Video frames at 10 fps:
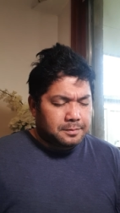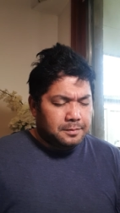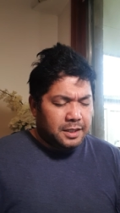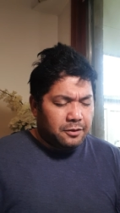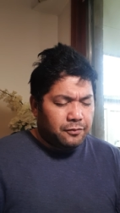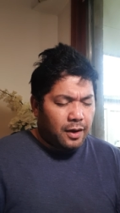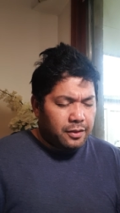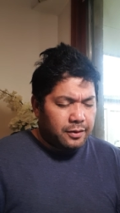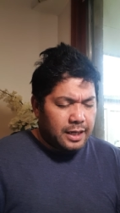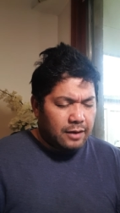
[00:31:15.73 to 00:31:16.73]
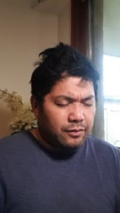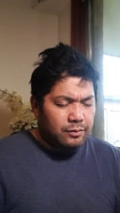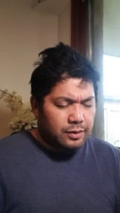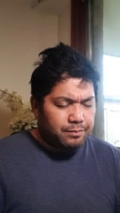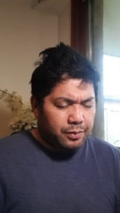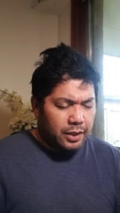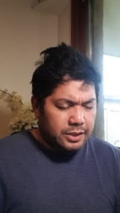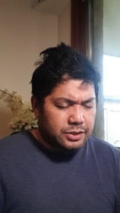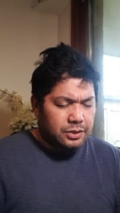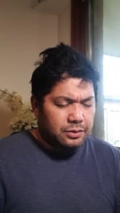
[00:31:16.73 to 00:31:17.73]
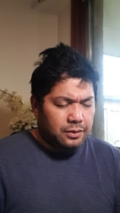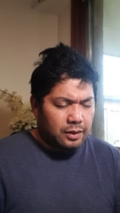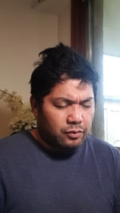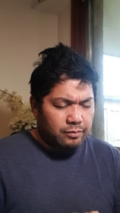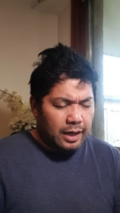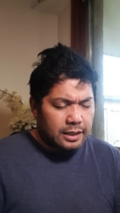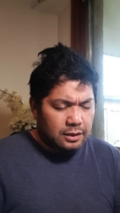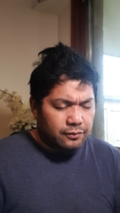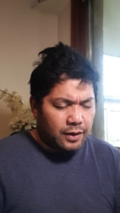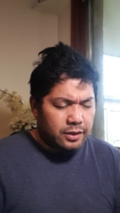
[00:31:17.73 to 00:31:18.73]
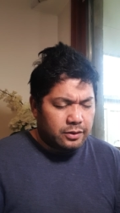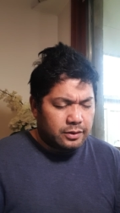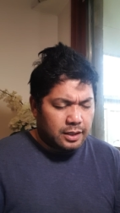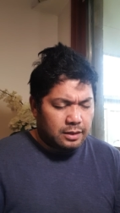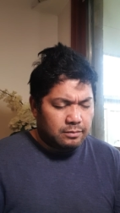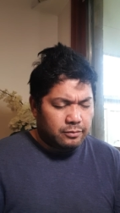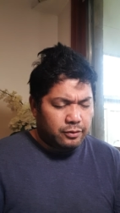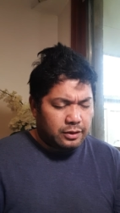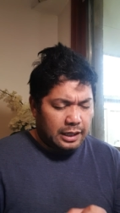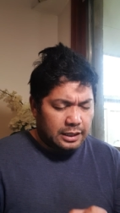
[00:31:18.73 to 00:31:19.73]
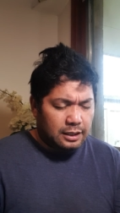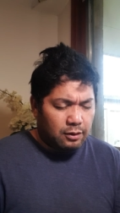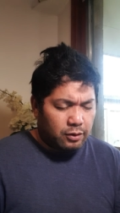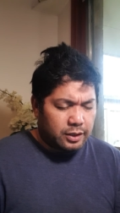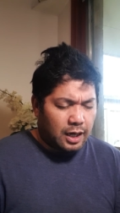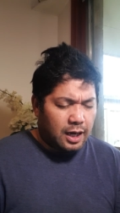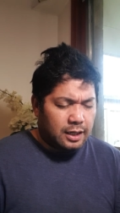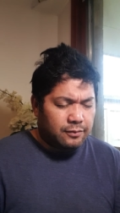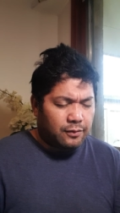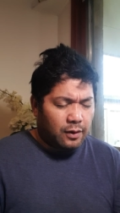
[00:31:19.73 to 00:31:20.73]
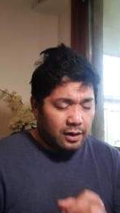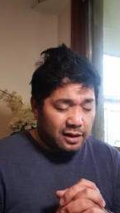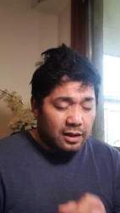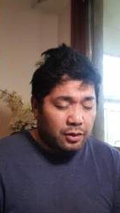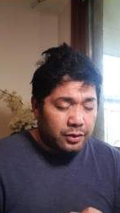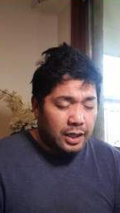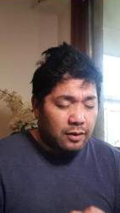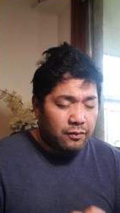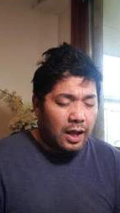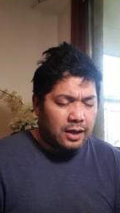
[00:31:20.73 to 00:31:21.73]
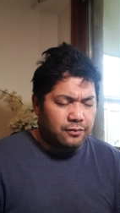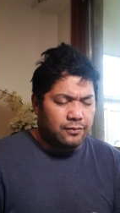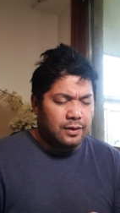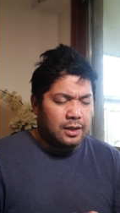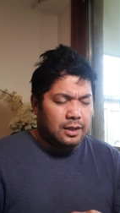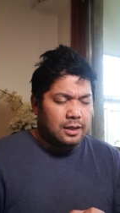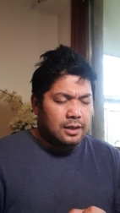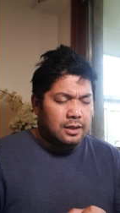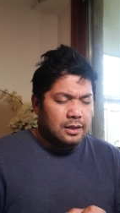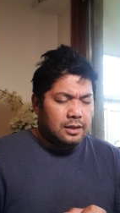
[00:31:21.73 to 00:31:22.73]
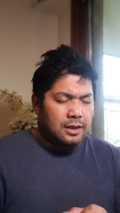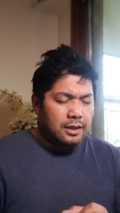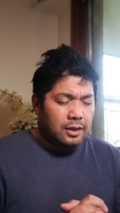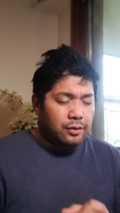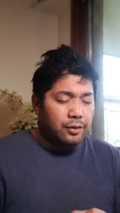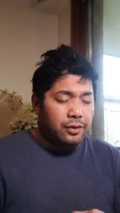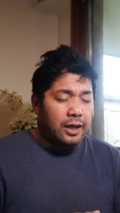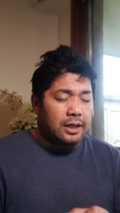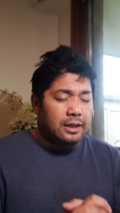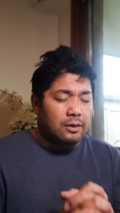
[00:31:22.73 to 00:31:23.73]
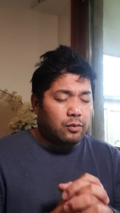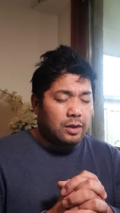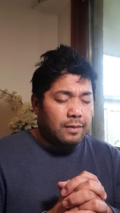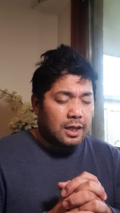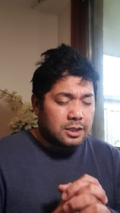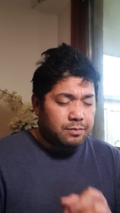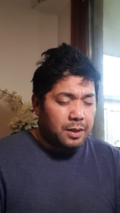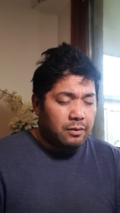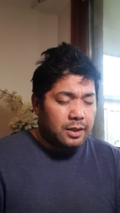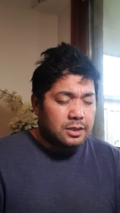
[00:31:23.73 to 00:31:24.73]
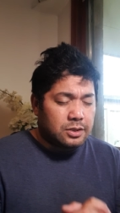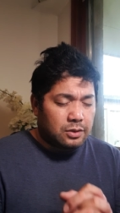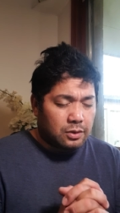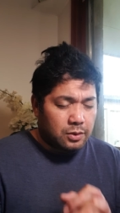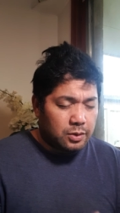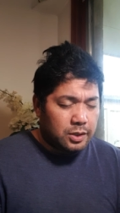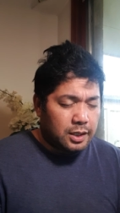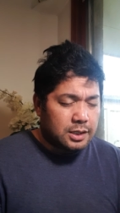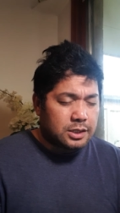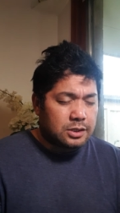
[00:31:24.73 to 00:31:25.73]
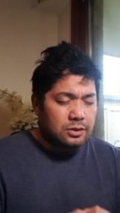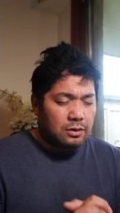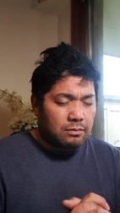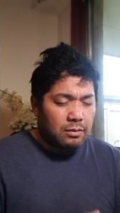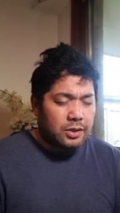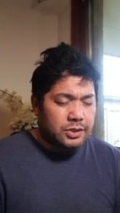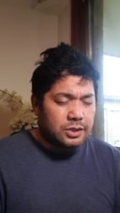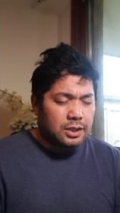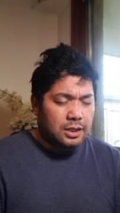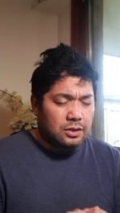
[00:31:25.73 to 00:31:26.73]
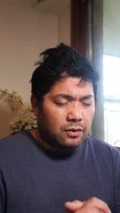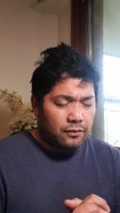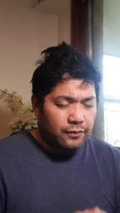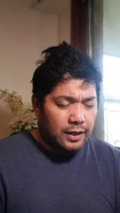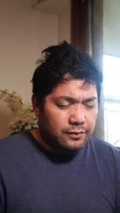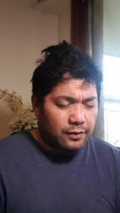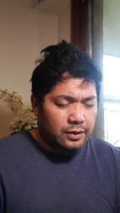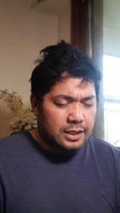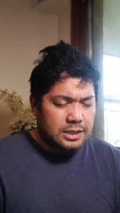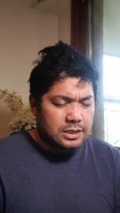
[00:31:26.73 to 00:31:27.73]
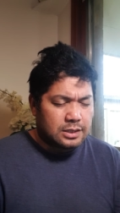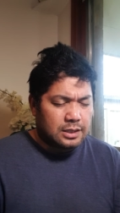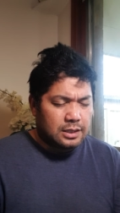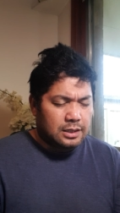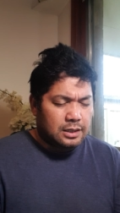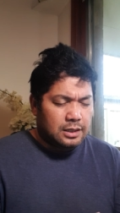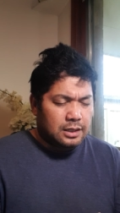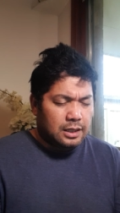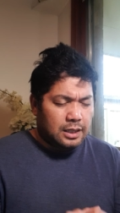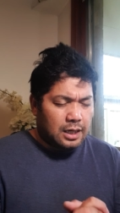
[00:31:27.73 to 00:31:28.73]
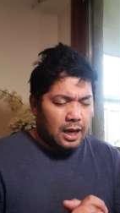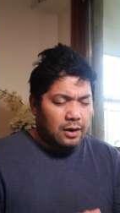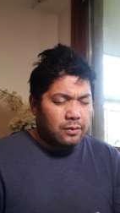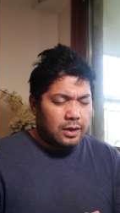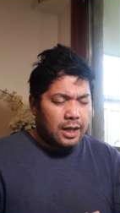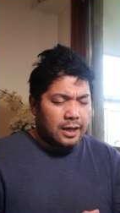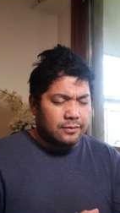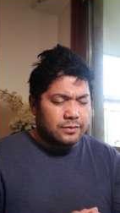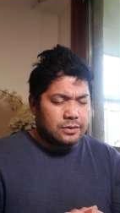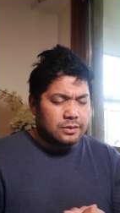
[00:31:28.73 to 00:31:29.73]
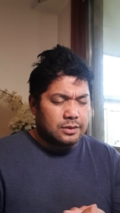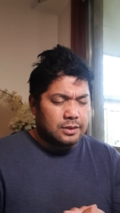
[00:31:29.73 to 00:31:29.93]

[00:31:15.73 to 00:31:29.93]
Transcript: Dear Father in heaven, we praise you and we magnify your name. We thank you, Lord God, for another day of life, another day that we may experience your goodness, your mercy, your faithfulness in our lives.